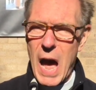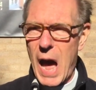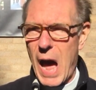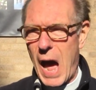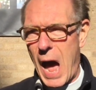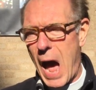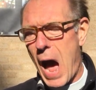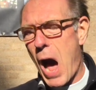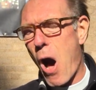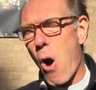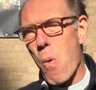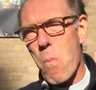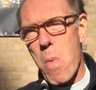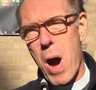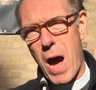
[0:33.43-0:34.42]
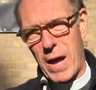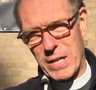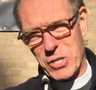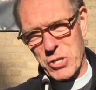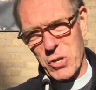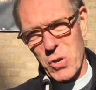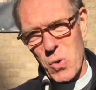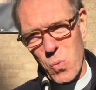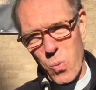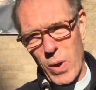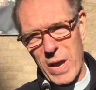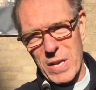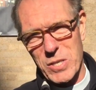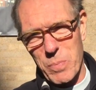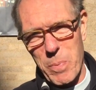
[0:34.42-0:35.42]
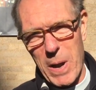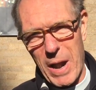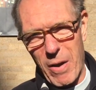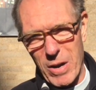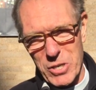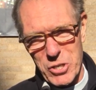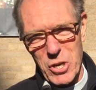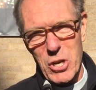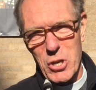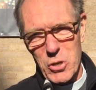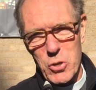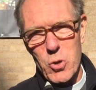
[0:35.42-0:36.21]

how much we as a parish